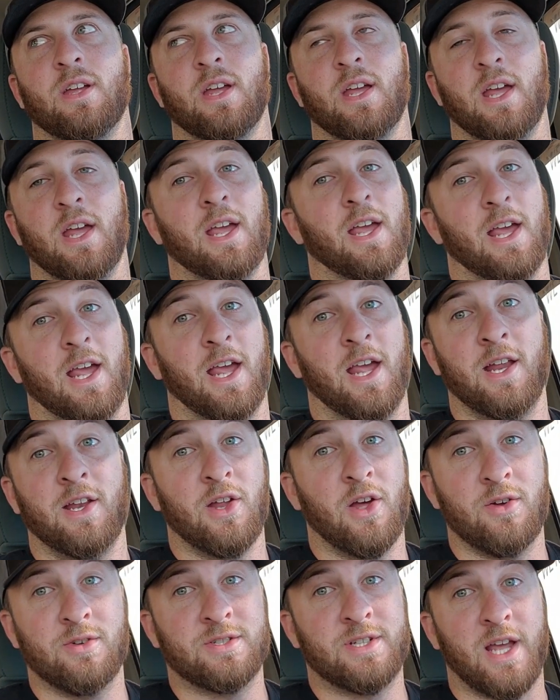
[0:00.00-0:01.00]
he
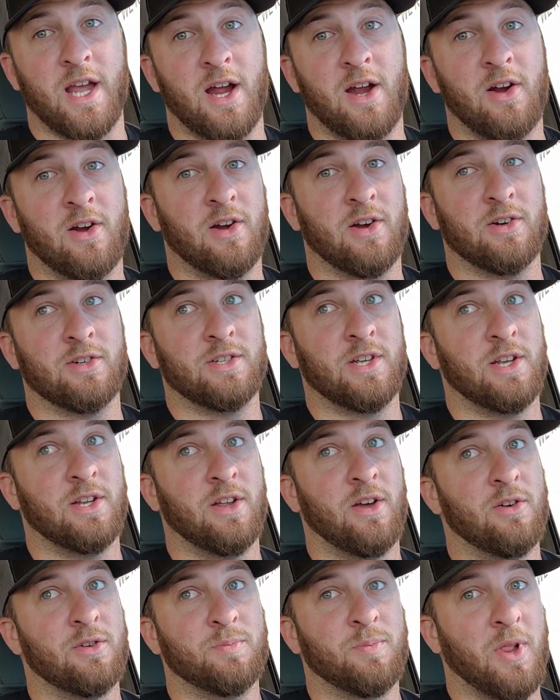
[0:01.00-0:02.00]
knows carriers, he
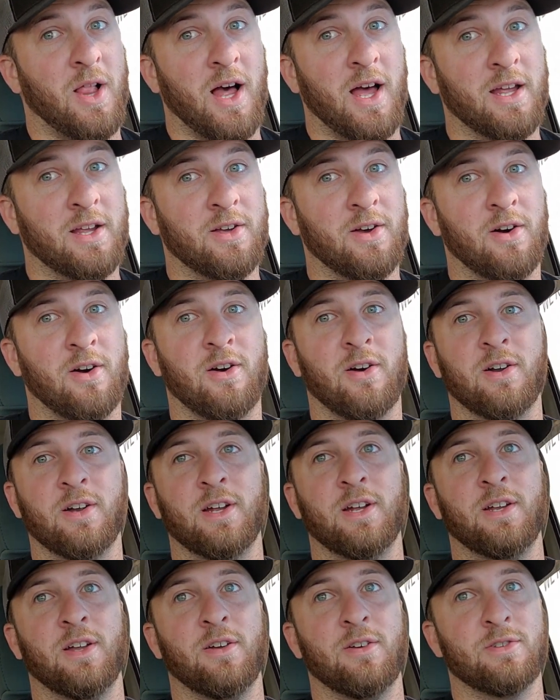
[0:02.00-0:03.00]
knows Ply Car,
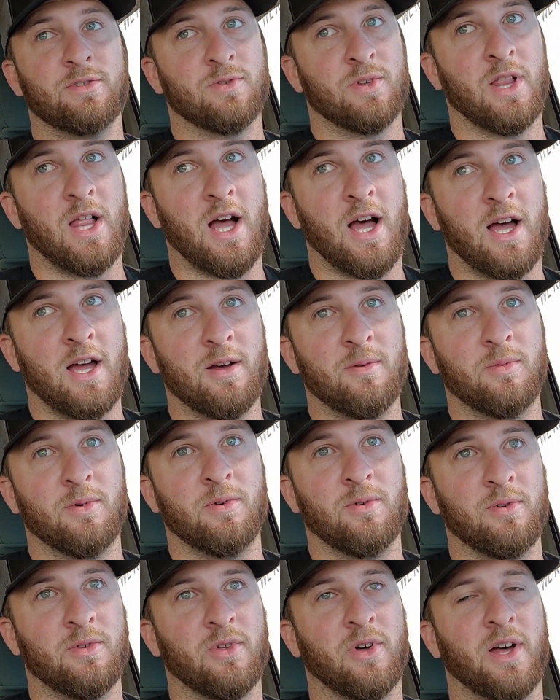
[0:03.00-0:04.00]
he knows
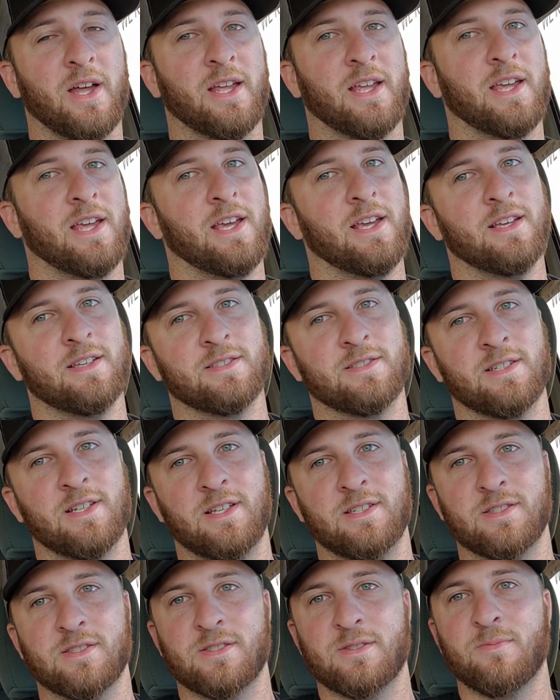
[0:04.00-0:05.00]
Reliable. He's
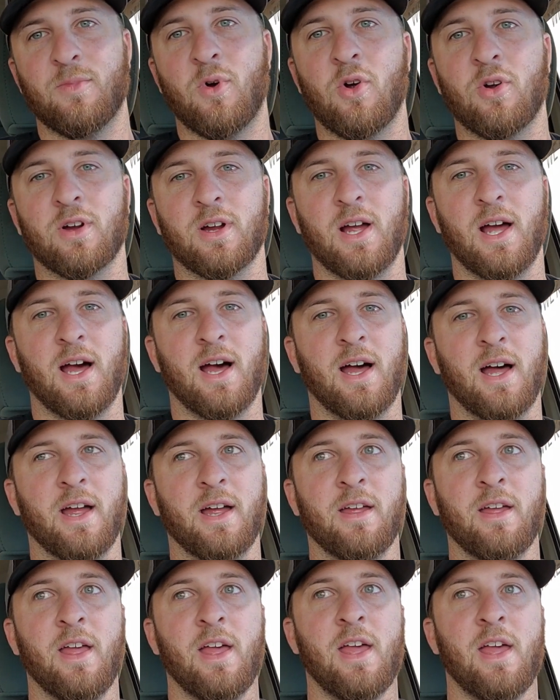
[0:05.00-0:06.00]
a smart
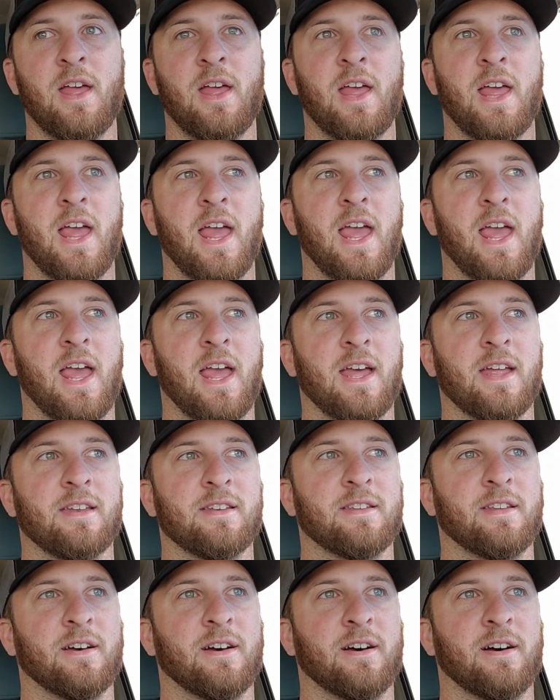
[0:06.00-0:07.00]
guy,
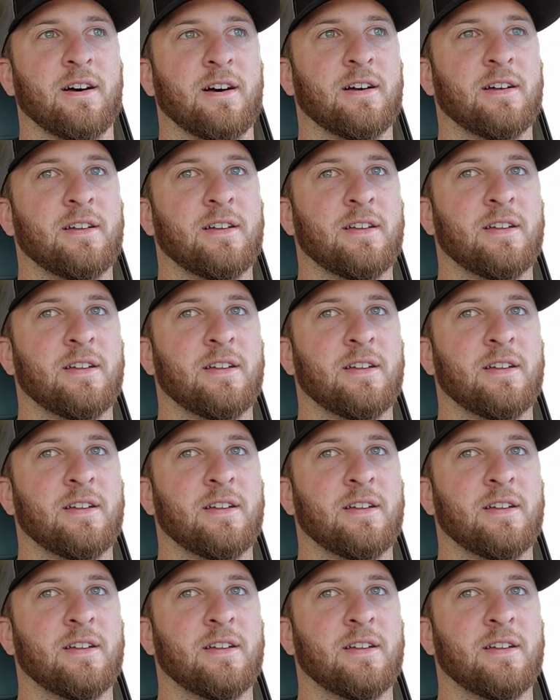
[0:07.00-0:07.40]
and the